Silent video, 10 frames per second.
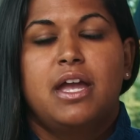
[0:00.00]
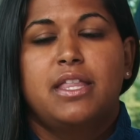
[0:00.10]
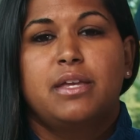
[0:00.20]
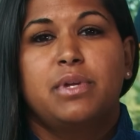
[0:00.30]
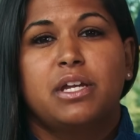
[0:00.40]

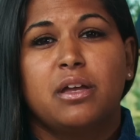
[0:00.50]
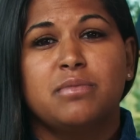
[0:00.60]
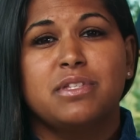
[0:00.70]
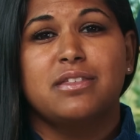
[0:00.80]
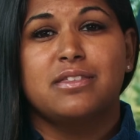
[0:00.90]
And then when it
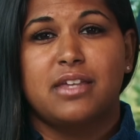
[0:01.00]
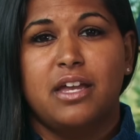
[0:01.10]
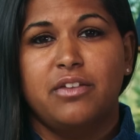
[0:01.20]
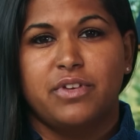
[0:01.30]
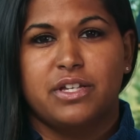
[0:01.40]
comes to the
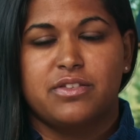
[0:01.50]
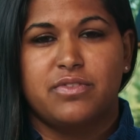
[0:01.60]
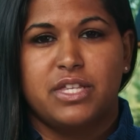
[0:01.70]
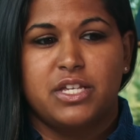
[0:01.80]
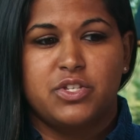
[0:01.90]
side effects
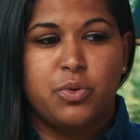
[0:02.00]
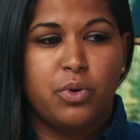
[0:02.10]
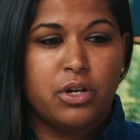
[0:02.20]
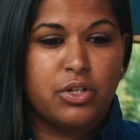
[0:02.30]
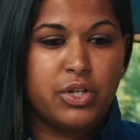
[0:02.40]
of things, you
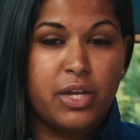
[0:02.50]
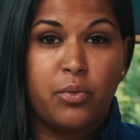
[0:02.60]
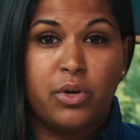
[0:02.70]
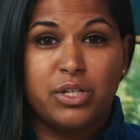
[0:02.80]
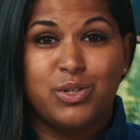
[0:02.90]
want to look at
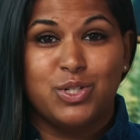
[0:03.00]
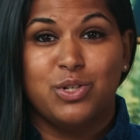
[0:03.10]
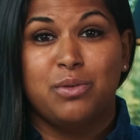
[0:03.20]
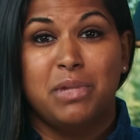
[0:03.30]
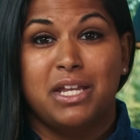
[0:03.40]
what you can
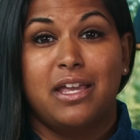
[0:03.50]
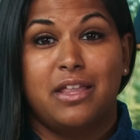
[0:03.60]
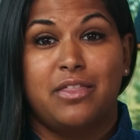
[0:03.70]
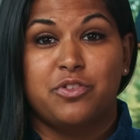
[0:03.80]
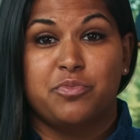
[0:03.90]
do to
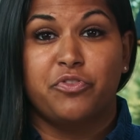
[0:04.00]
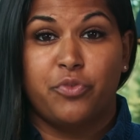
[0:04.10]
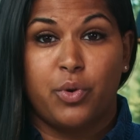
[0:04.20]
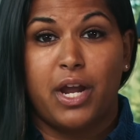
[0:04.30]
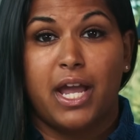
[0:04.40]
mitigate those
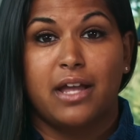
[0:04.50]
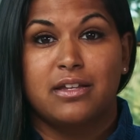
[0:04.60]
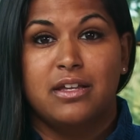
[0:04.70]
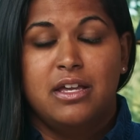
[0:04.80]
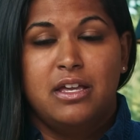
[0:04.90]

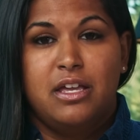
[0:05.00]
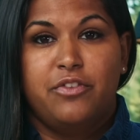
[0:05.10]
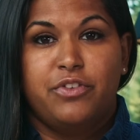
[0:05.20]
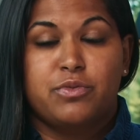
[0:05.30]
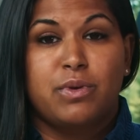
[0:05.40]
beforehand.
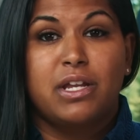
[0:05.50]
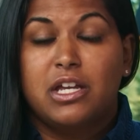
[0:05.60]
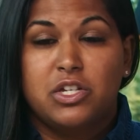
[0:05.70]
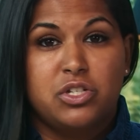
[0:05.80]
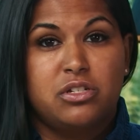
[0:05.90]
If it's
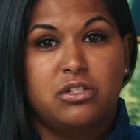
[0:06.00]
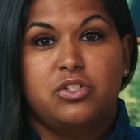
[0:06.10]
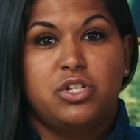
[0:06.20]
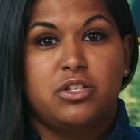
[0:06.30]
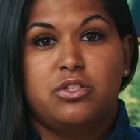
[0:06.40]
radiation to the
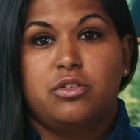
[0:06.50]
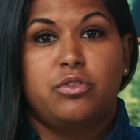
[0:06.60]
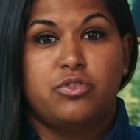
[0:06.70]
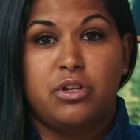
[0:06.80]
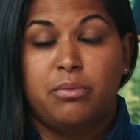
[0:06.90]
chest so
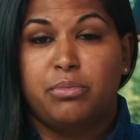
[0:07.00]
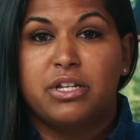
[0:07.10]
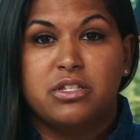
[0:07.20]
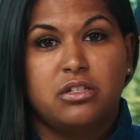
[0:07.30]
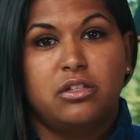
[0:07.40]
there's not
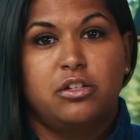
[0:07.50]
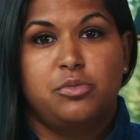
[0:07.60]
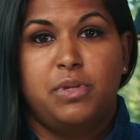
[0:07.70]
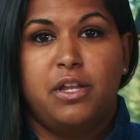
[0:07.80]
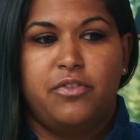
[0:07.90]
breast
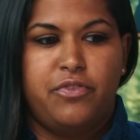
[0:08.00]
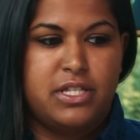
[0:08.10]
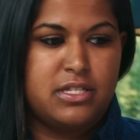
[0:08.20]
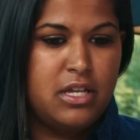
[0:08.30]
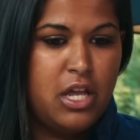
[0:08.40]
enlargement, if
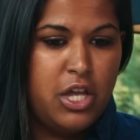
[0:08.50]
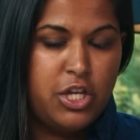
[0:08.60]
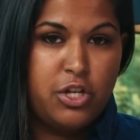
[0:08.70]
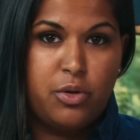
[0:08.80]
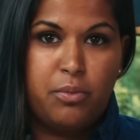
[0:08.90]
it's,
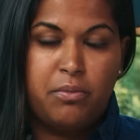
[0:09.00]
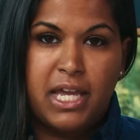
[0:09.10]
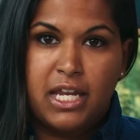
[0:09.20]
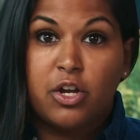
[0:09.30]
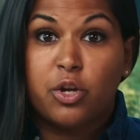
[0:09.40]

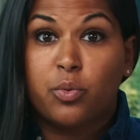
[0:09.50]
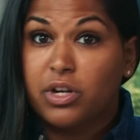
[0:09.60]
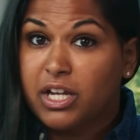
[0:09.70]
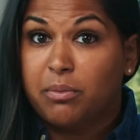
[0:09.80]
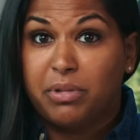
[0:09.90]
getting on a
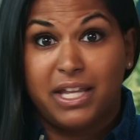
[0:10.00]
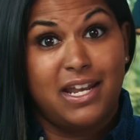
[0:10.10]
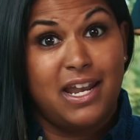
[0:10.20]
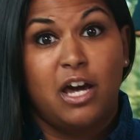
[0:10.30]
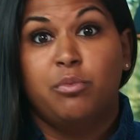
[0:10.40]
workout
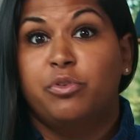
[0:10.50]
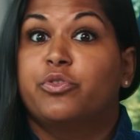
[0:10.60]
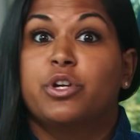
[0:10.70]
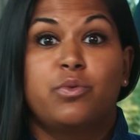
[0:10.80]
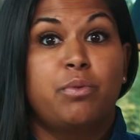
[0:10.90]
plan now
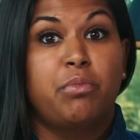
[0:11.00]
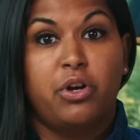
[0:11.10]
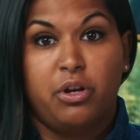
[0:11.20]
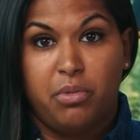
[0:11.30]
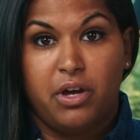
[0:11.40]
before you
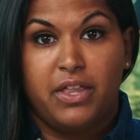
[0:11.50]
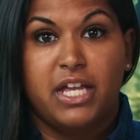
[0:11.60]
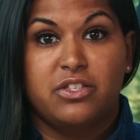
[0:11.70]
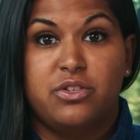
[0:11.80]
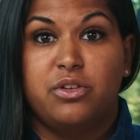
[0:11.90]
embark upon
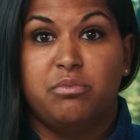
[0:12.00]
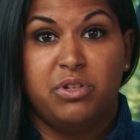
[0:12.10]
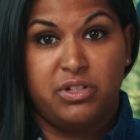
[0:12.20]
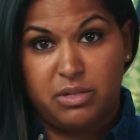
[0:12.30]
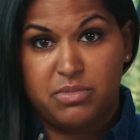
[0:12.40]
that so you can
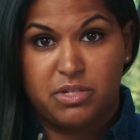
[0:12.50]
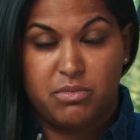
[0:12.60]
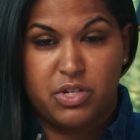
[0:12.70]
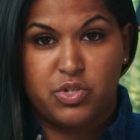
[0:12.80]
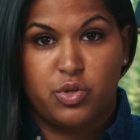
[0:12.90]
build up some
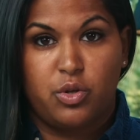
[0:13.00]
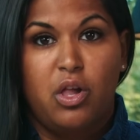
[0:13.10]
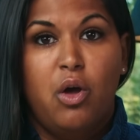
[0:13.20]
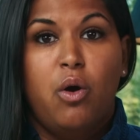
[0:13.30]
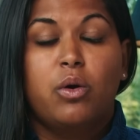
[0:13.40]
muscle,
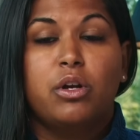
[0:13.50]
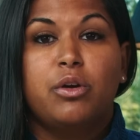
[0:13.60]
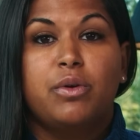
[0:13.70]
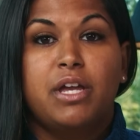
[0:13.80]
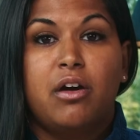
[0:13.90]
or
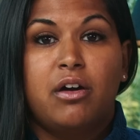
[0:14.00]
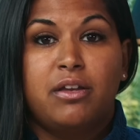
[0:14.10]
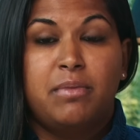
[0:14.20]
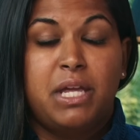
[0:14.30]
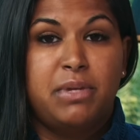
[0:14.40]
going
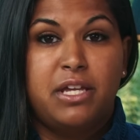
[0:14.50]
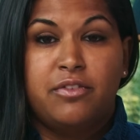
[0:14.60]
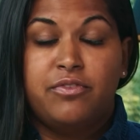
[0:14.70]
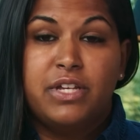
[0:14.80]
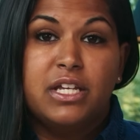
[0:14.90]
on maybe
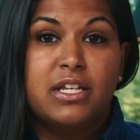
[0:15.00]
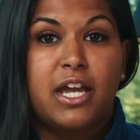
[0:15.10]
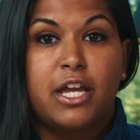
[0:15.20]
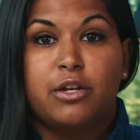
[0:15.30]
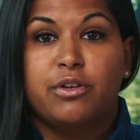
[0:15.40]
a vegan
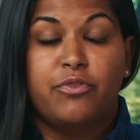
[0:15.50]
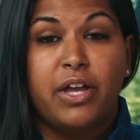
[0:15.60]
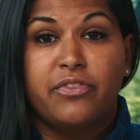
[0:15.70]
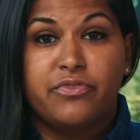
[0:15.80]
diet or